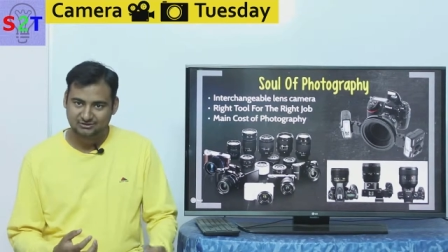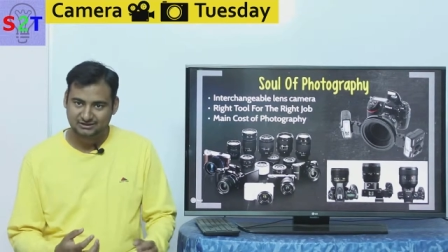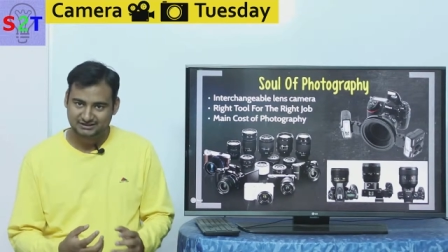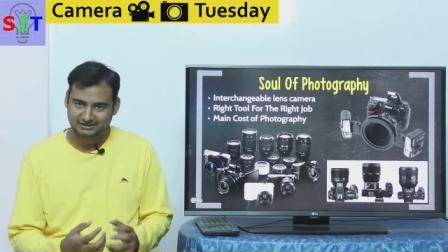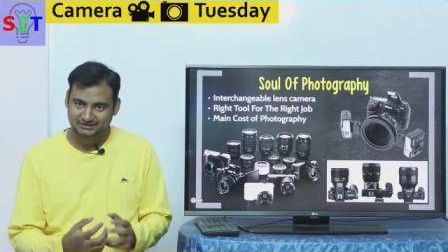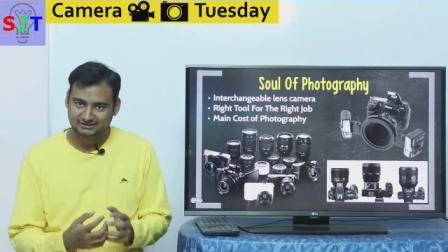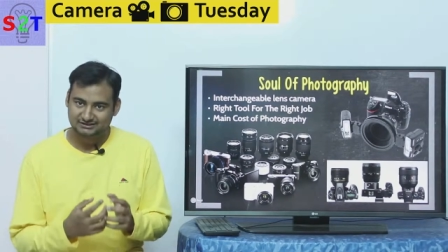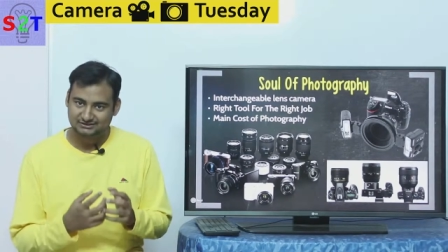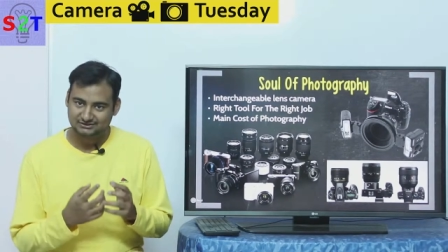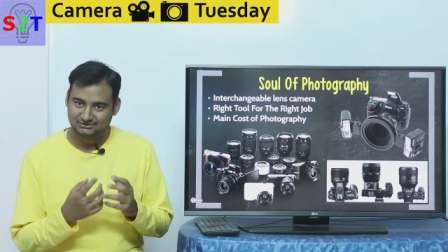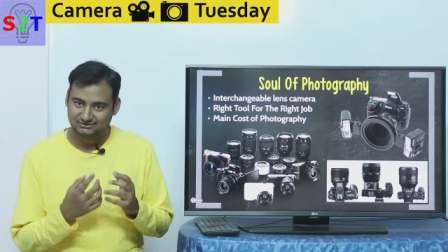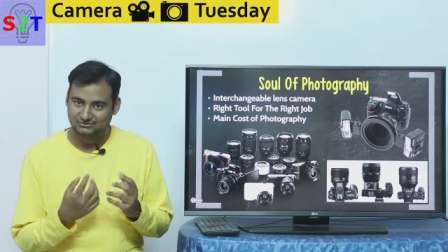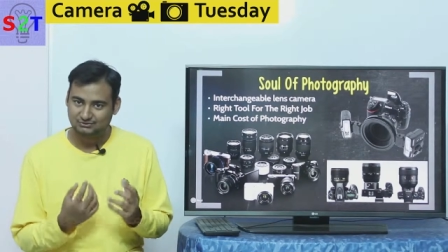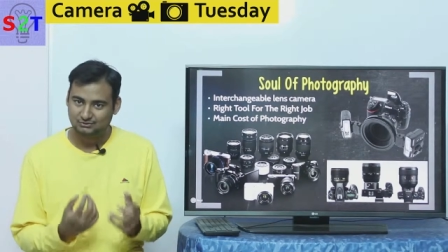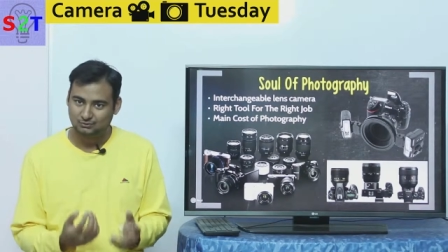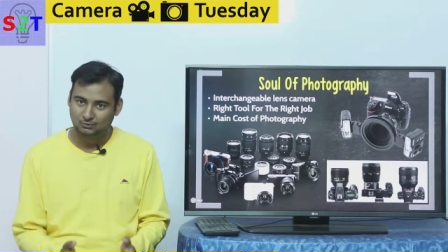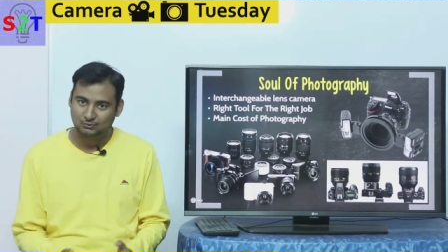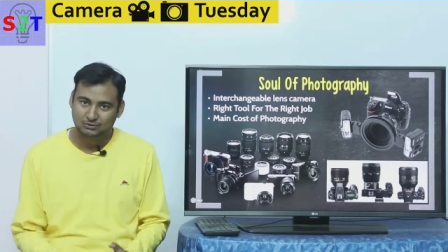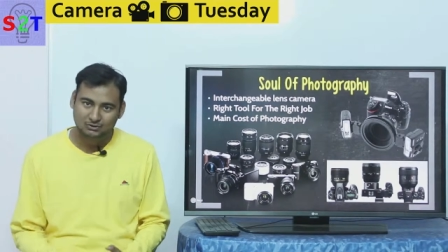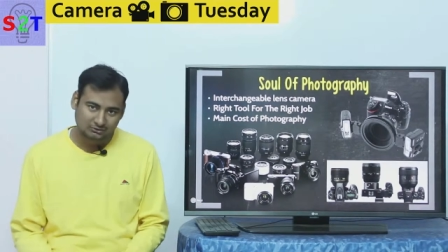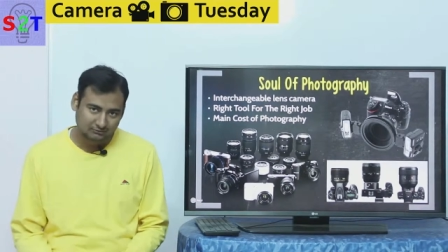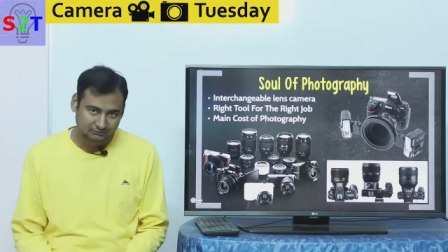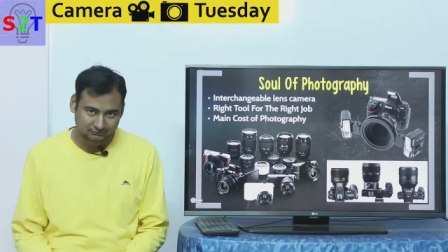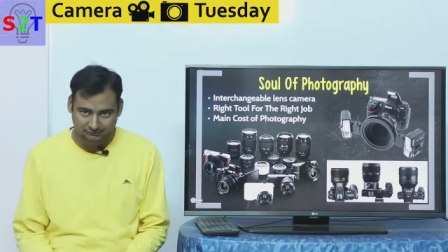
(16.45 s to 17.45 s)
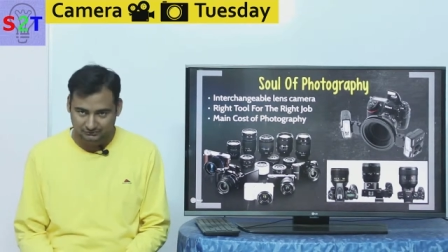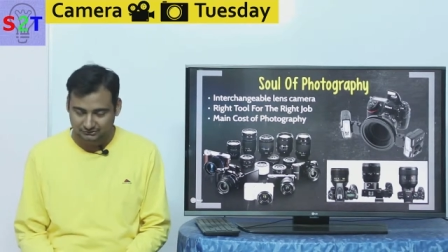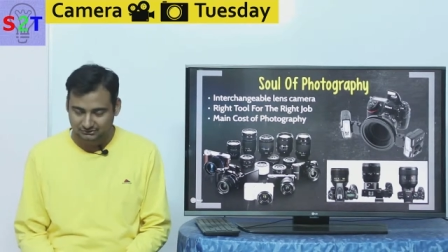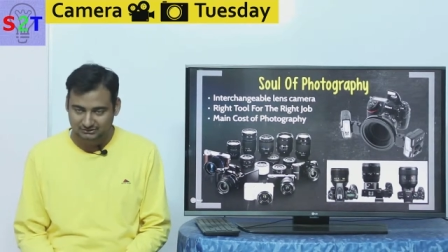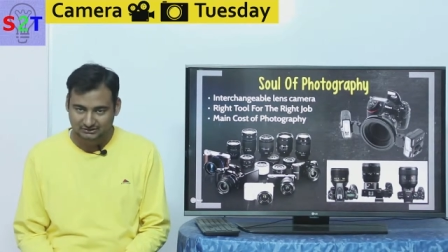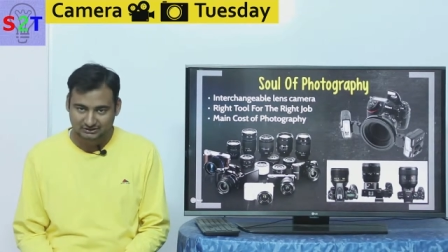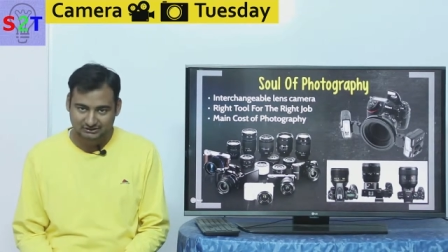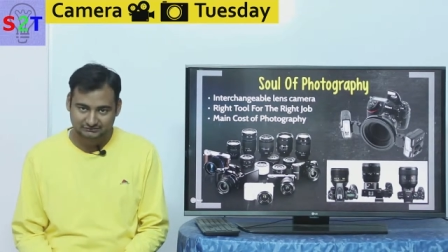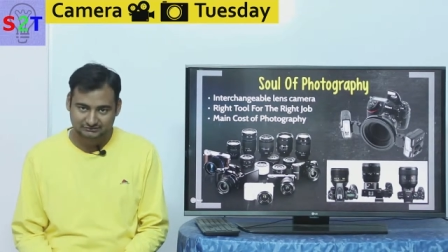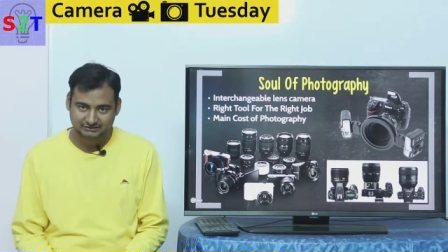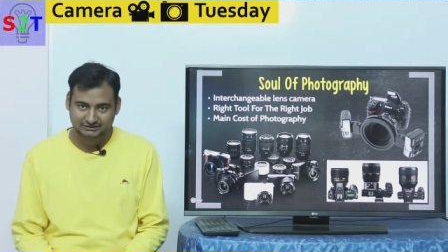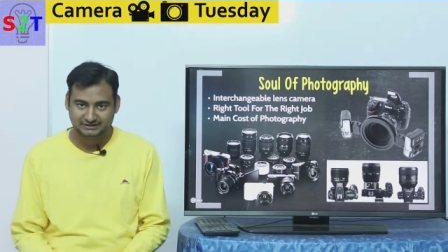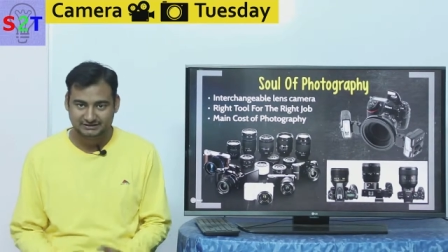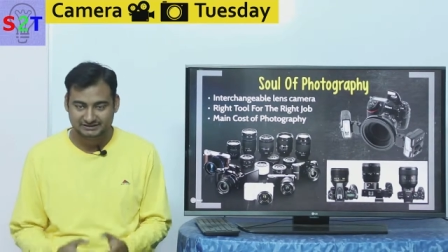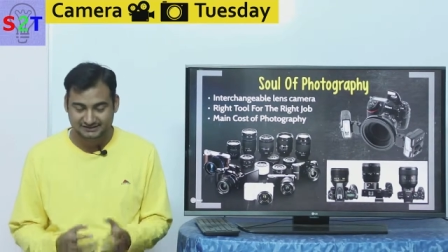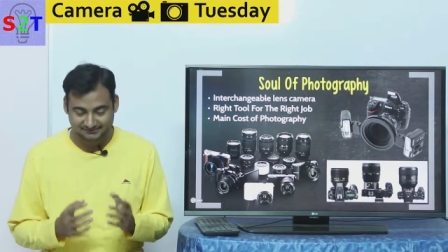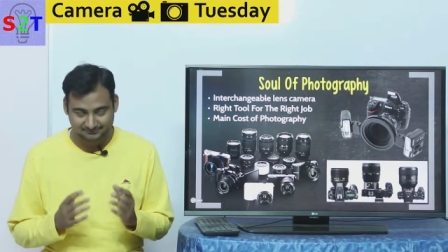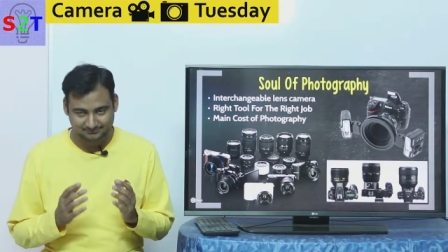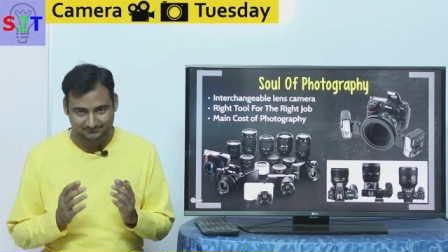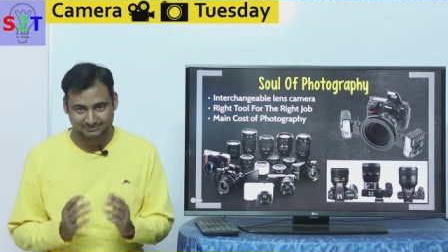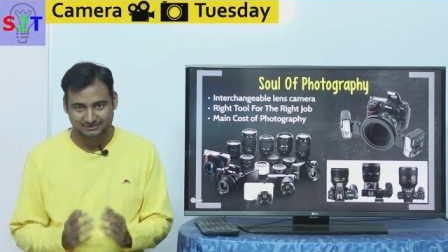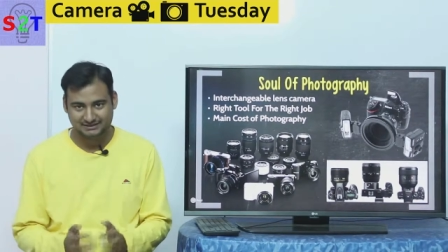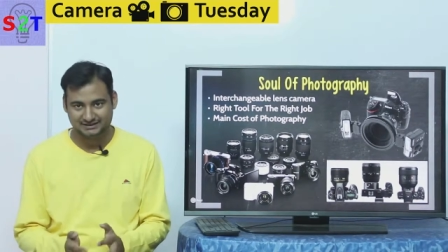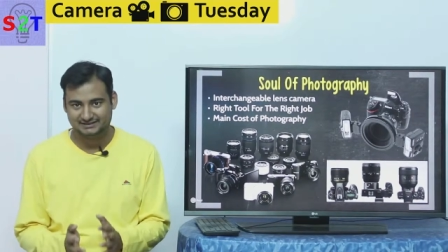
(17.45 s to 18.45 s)
what is the soul of photography, it's
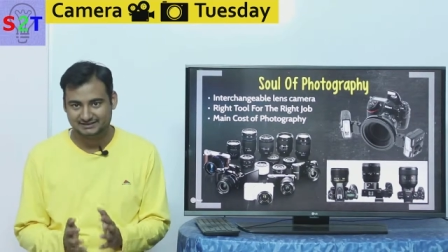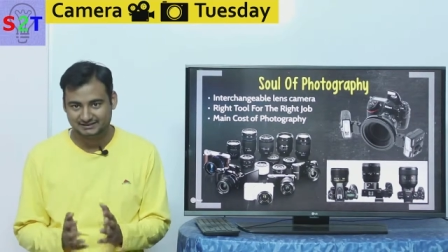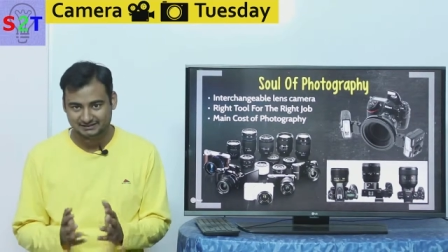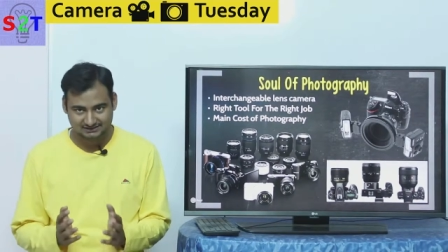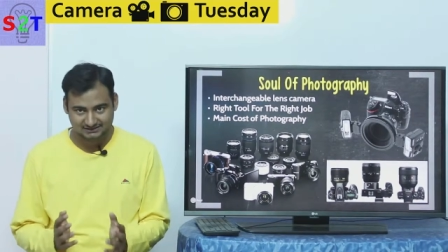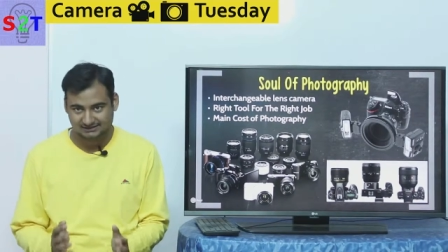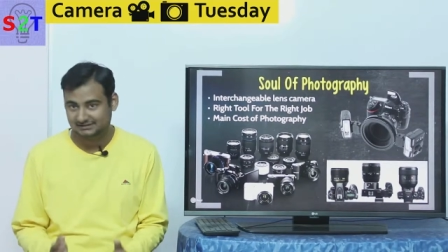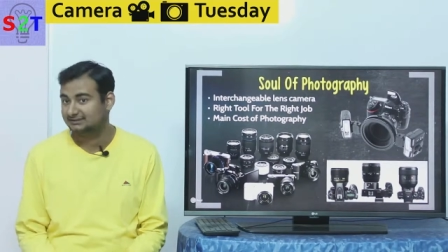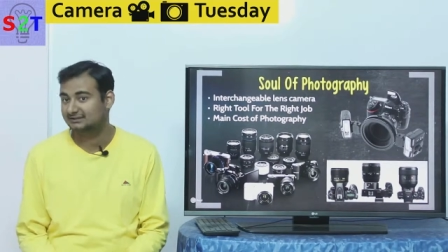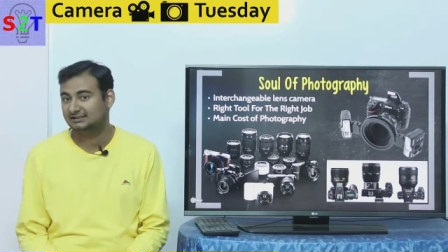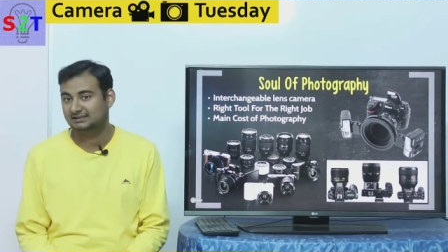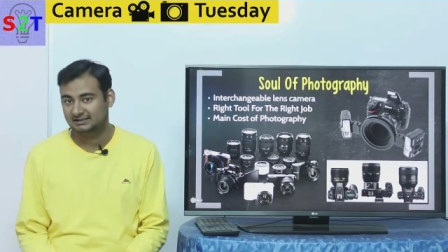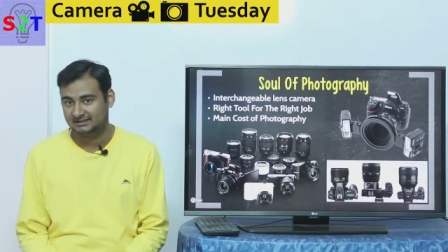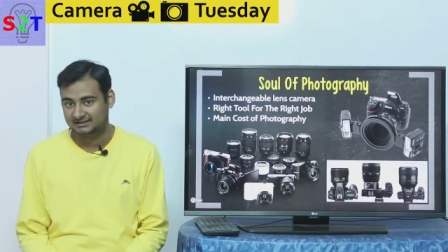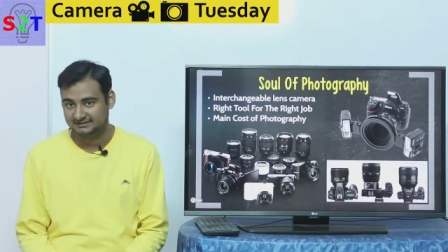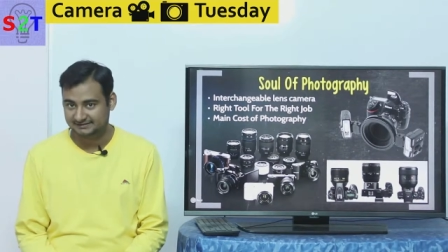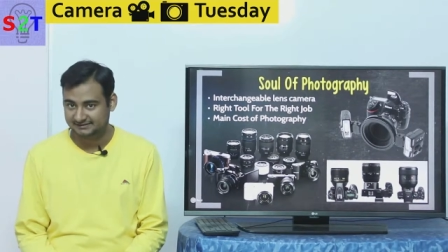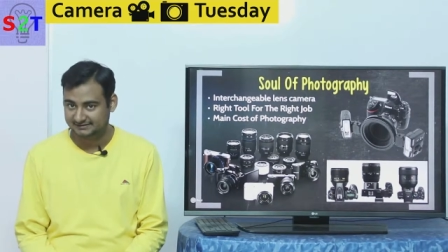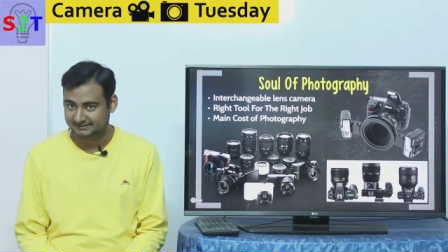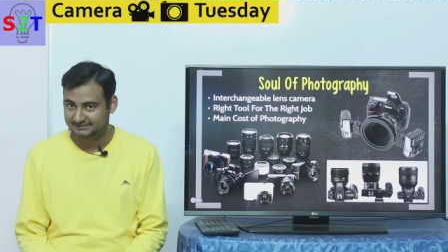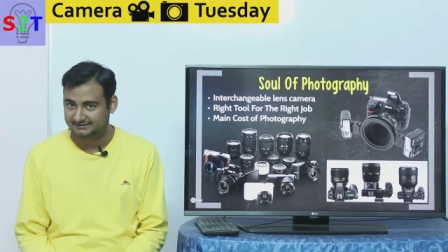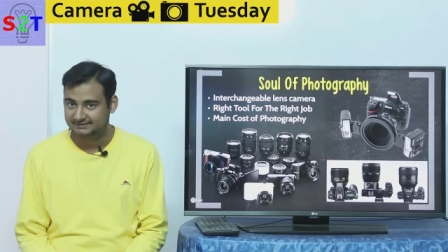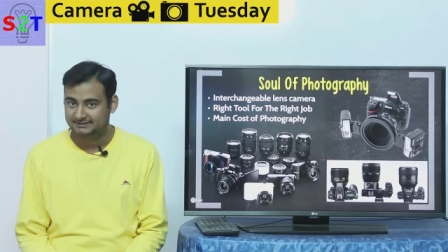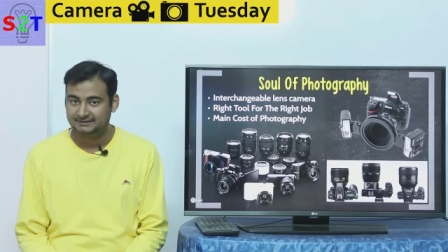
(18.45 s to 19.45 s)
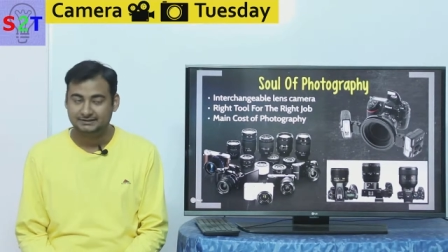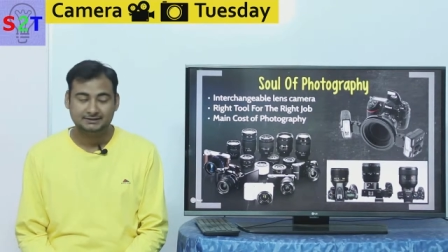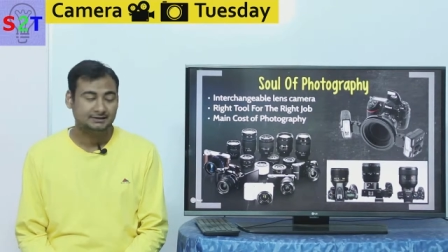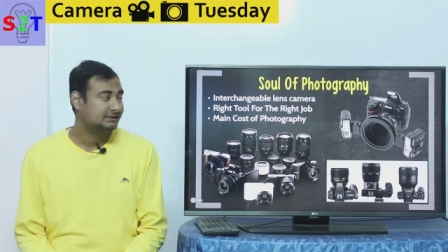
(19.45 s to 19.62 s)
basically the lenses.